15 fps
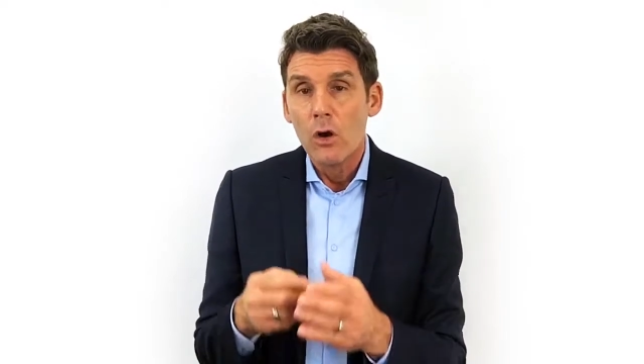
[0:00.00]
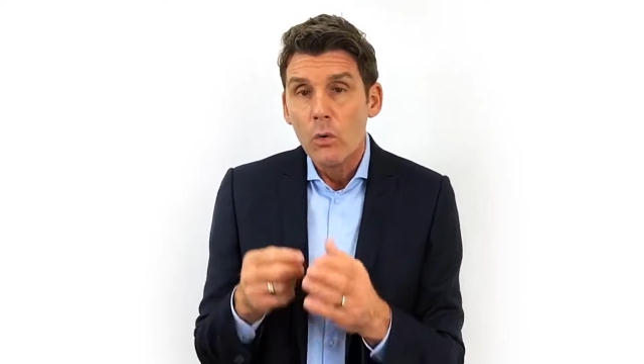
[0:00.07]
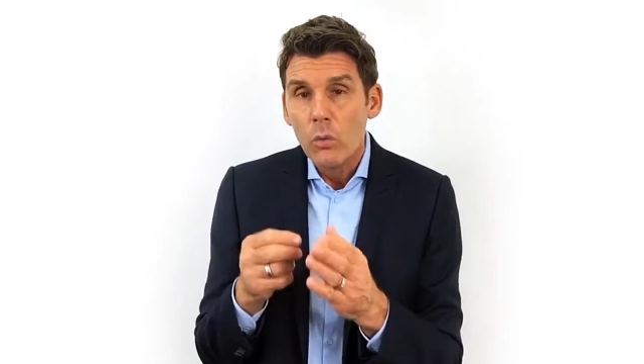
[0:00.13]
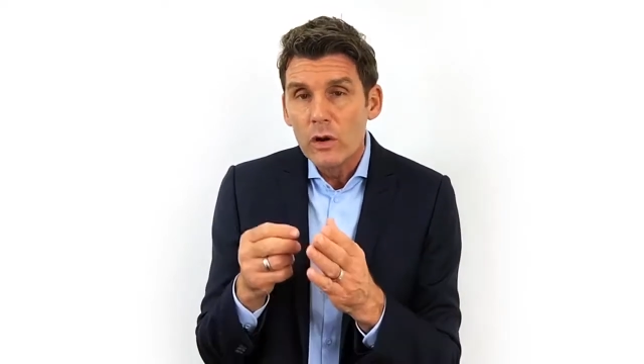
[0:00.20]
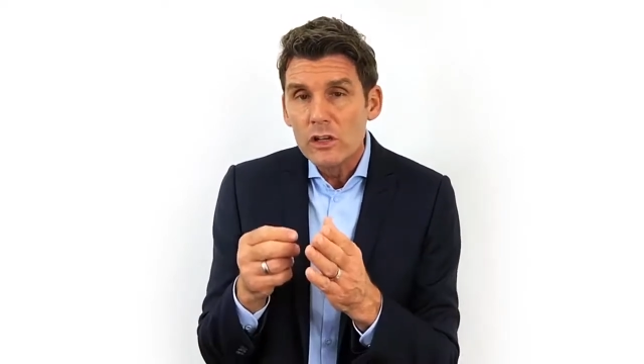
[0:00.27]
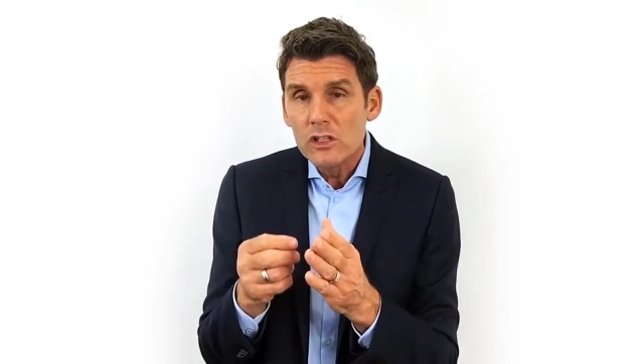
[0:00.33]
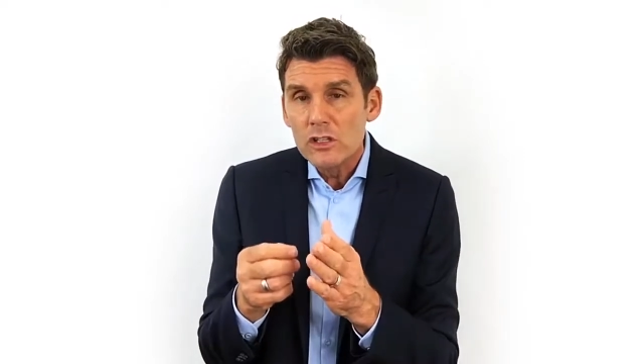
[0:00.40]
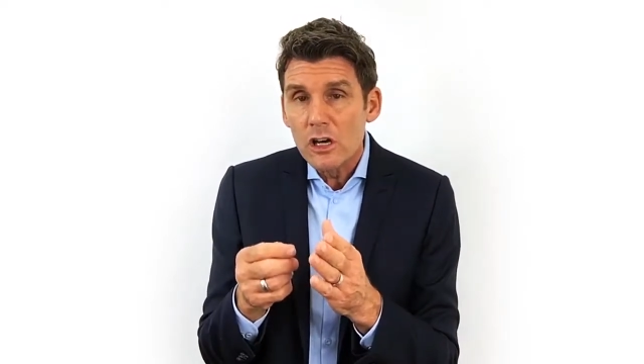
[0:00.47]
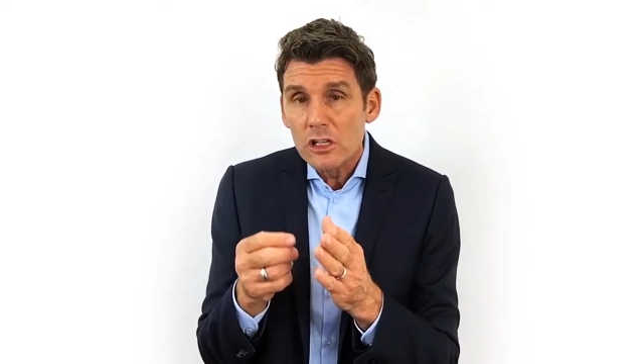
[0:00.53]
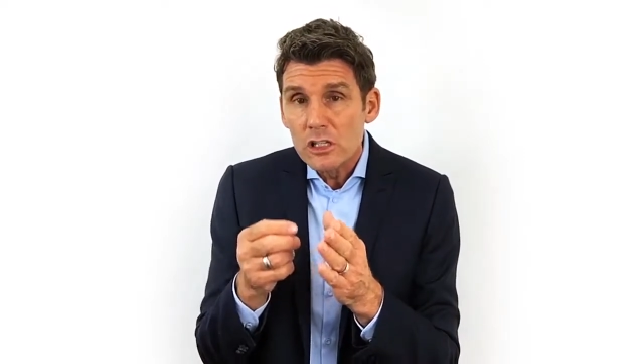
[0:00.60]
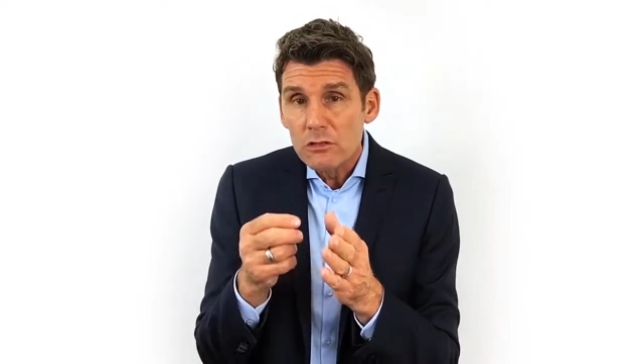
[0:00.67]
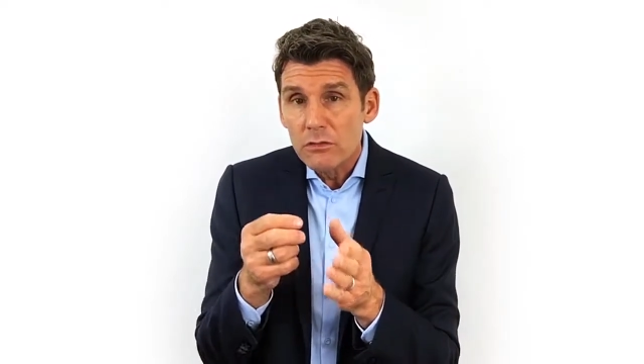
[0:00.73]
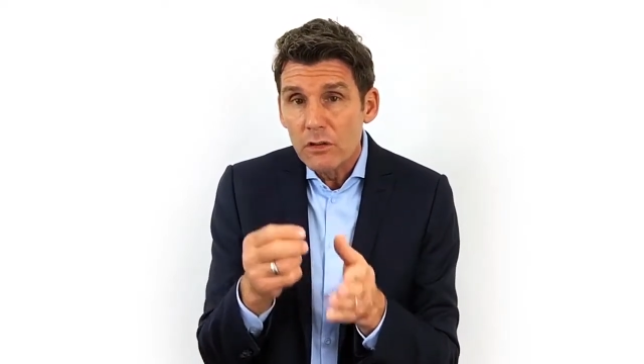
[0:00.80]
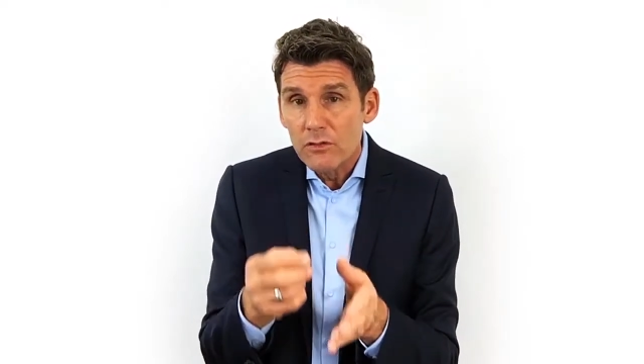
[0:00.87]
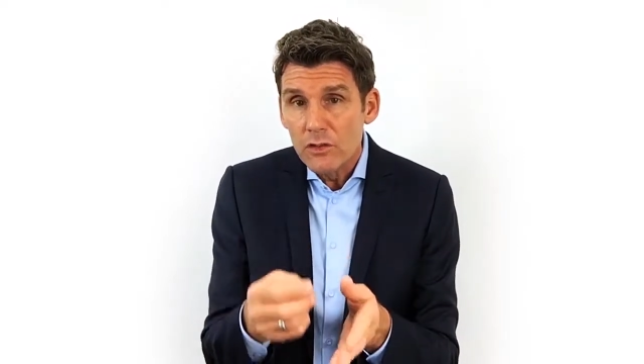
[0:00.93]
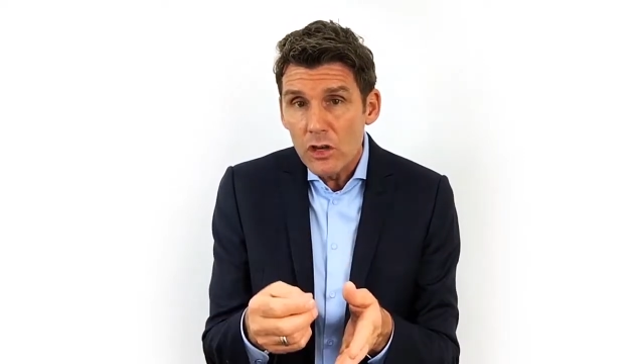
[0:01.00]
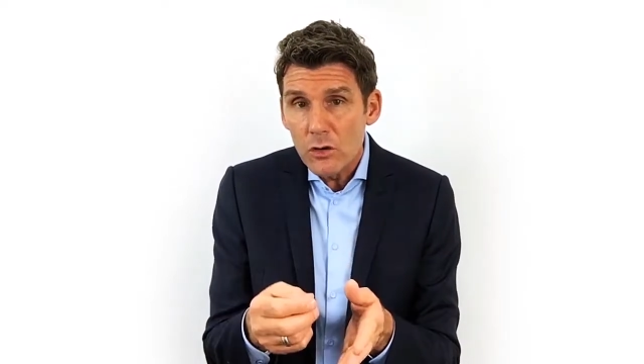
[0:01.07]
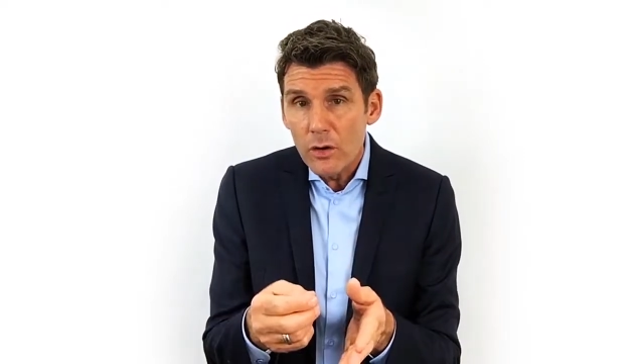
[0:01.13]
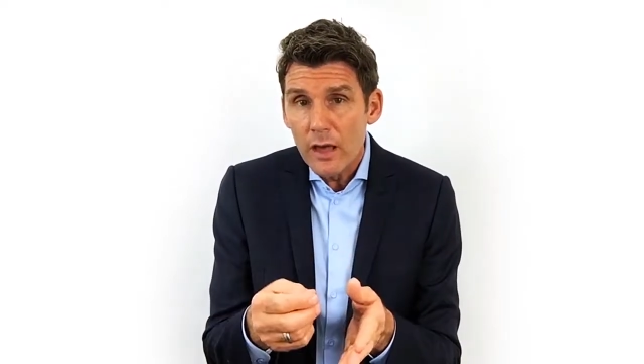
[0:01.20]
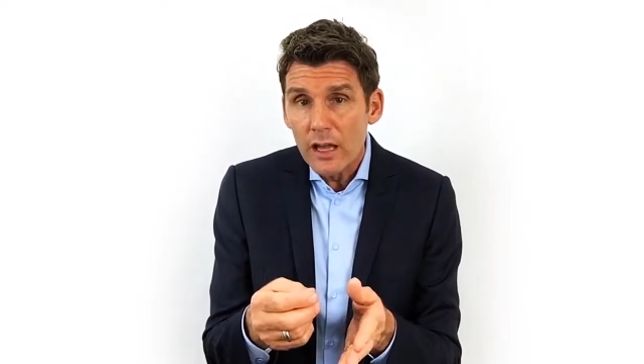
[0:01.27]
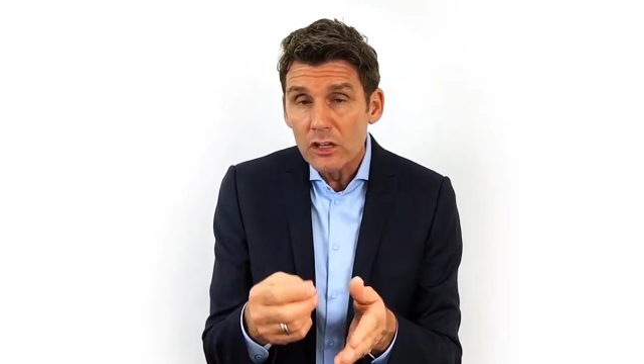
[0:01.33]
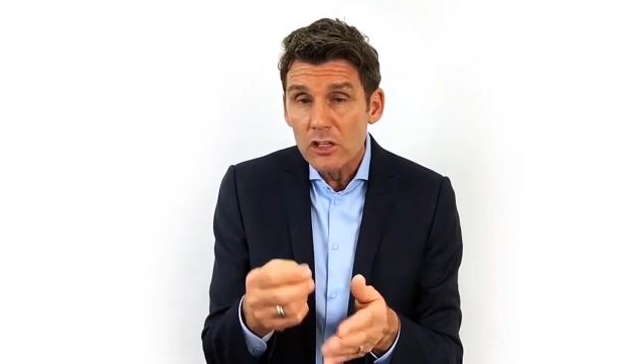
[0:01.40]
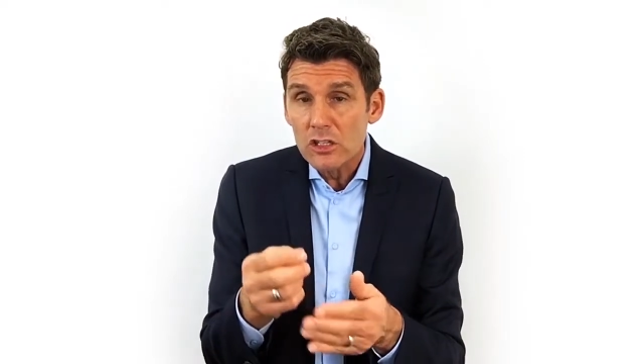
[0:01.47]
When you start to review it,